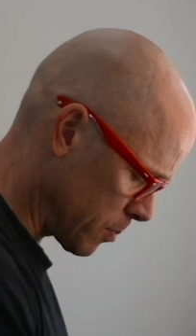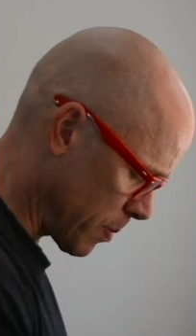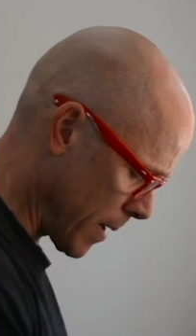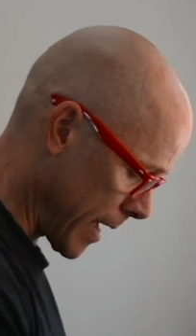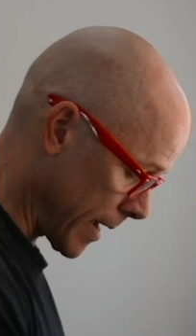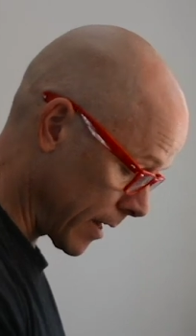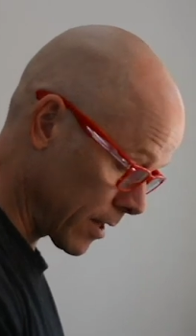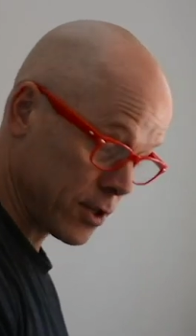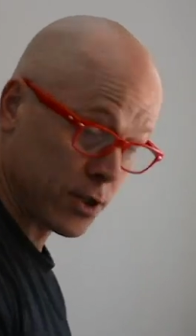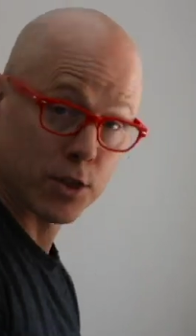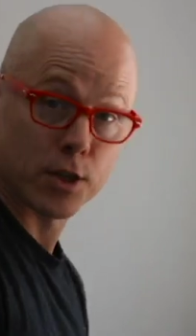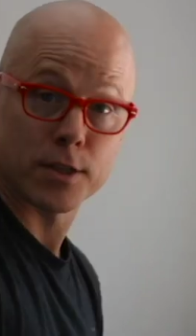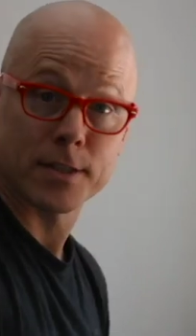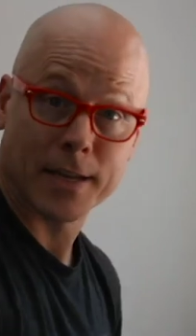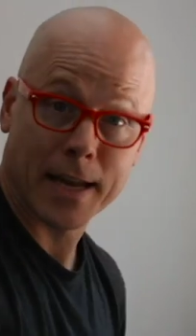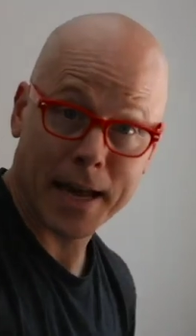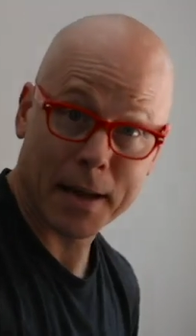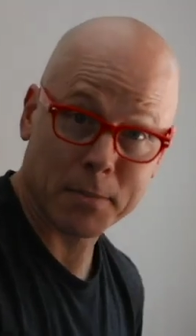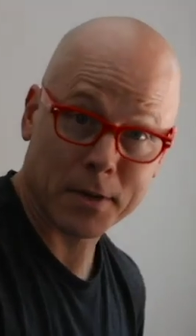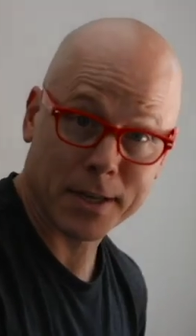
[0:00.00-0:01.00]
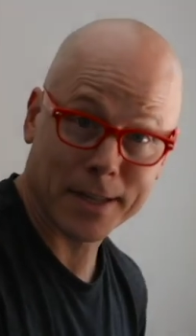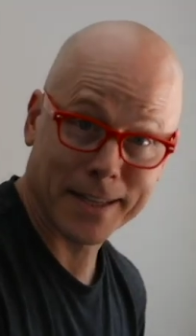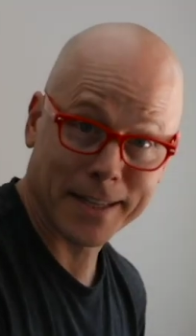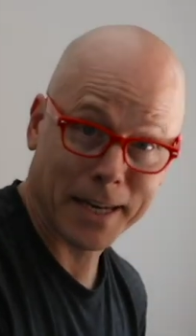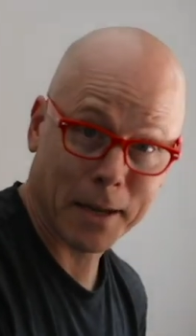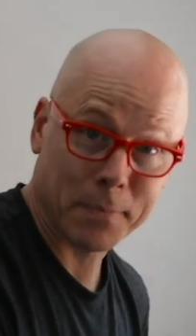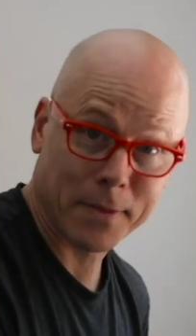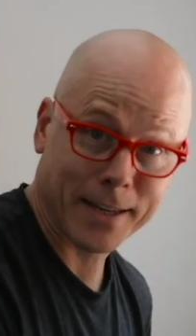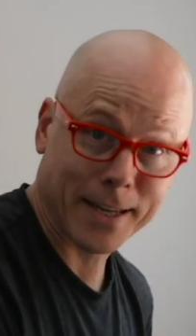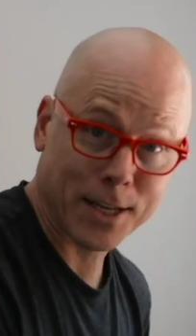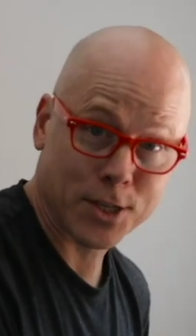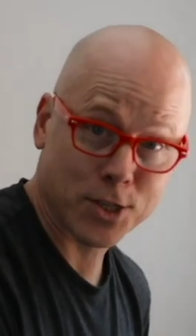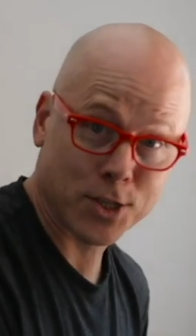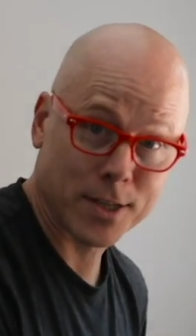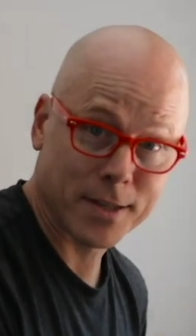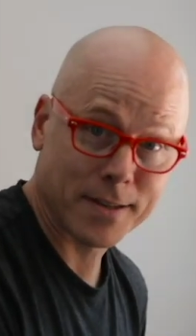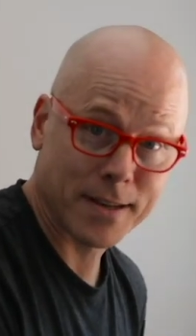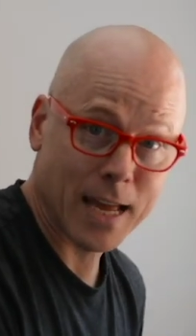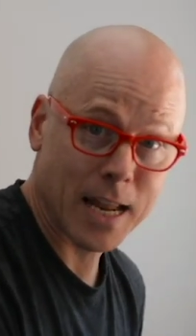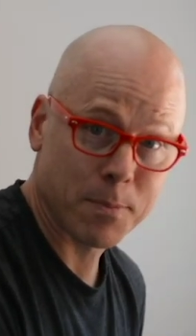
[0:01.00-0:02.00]
bake, it's a good time to clean up the
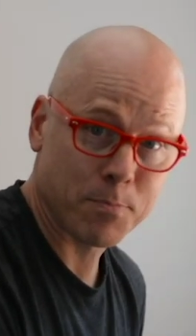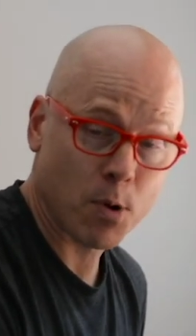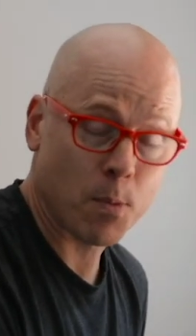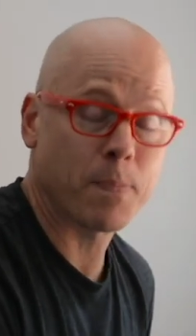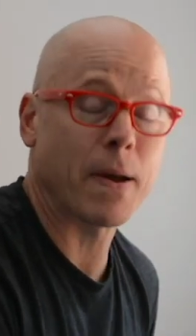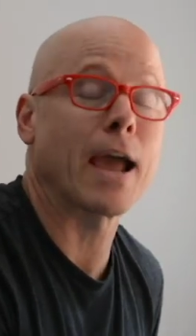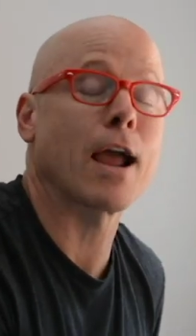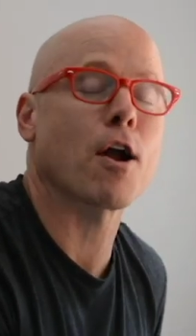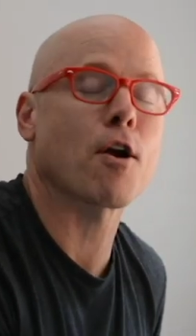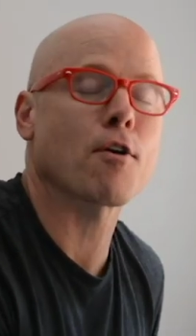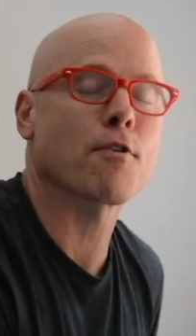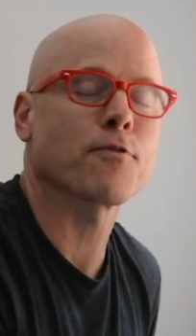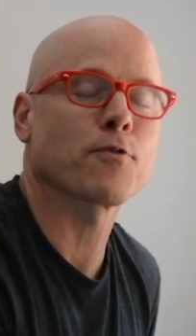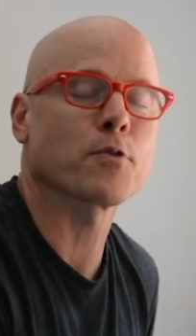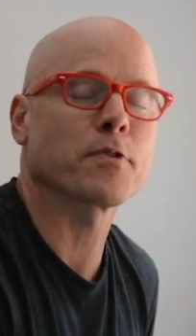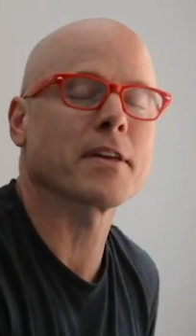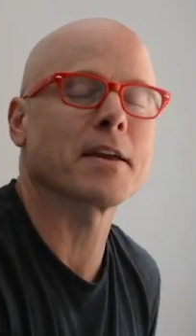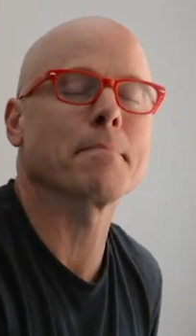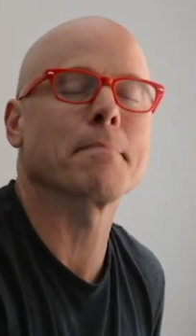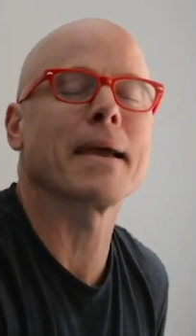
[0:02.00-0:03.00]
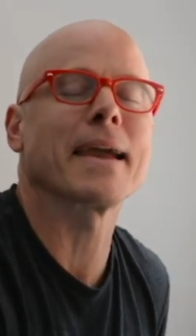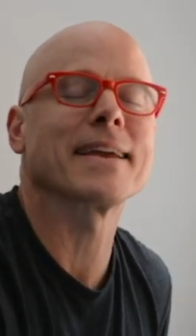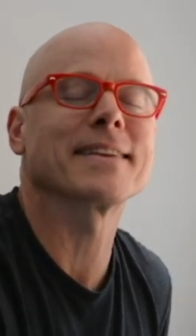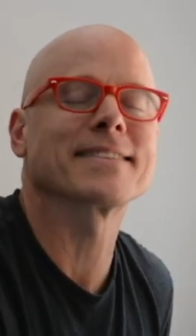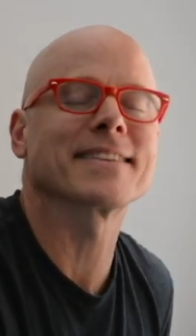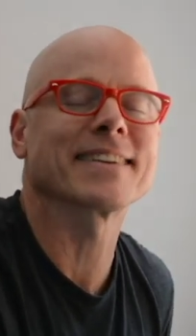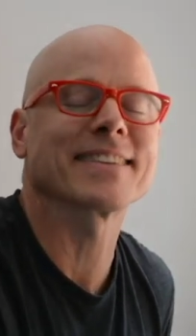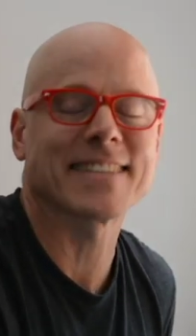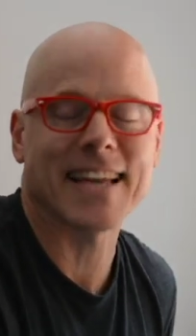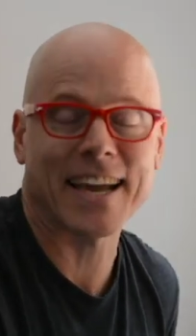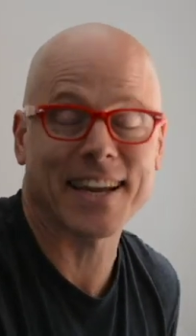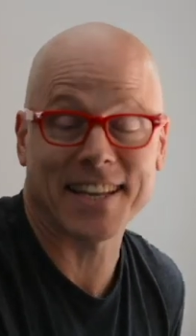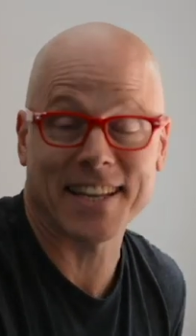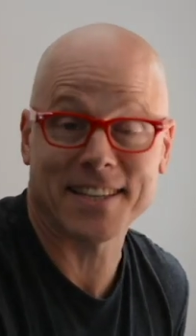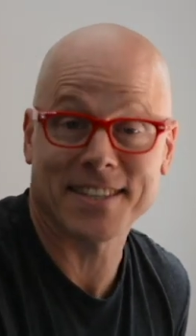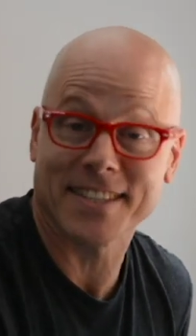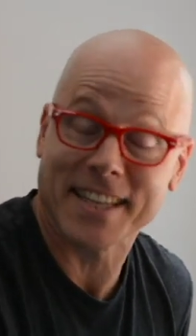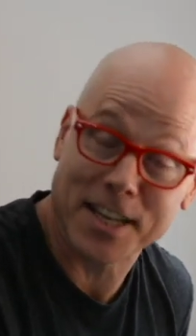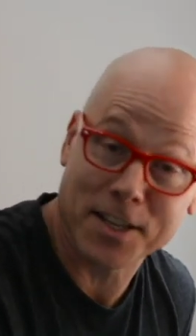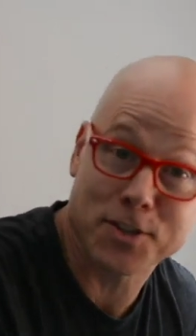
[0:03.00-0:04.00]
kitchen and prepare for the amazing
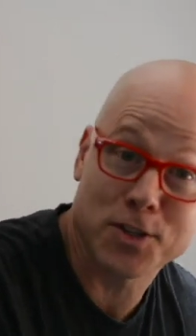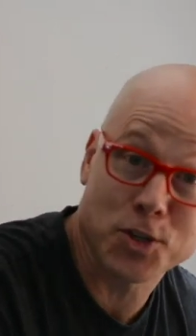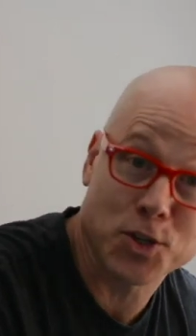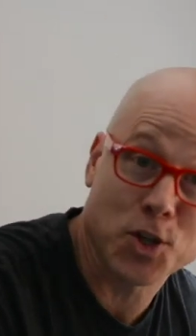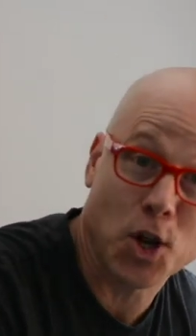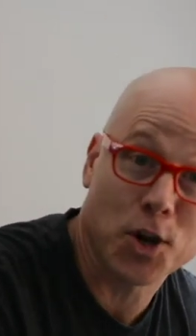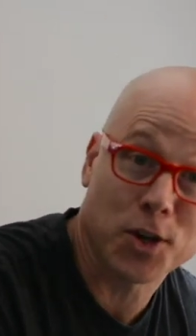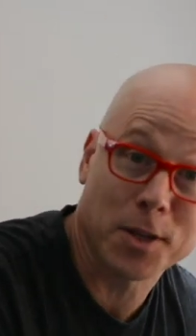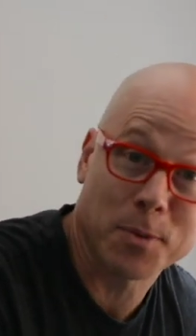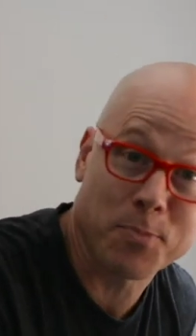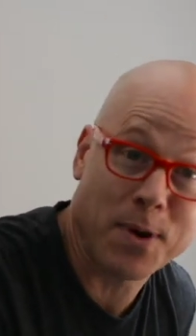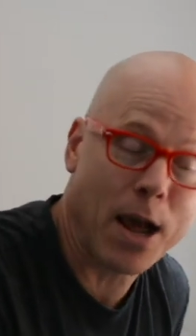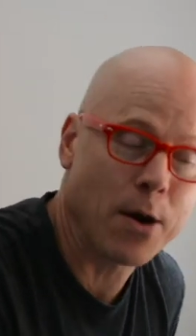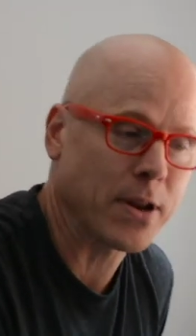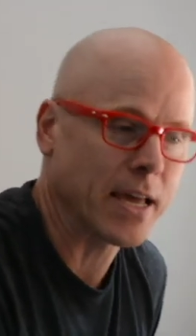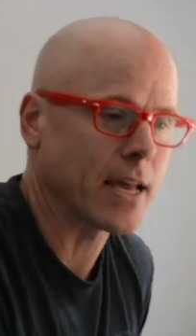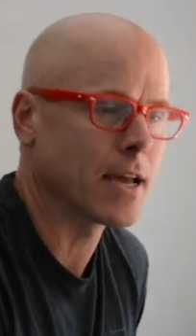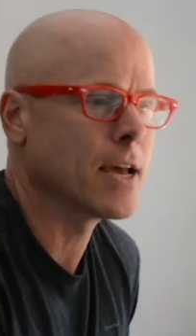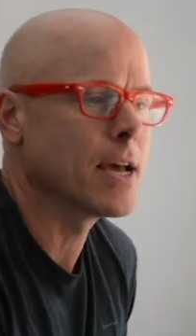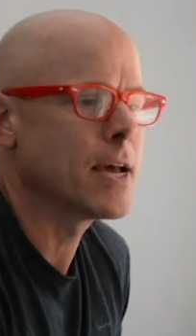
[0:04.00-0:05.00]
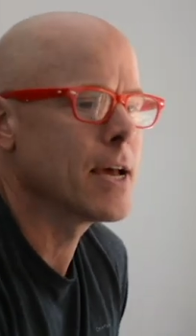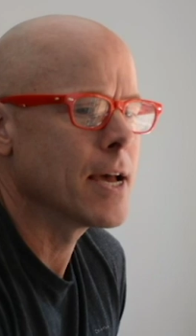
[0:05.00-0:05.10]
decadence that is the chocolate brownie.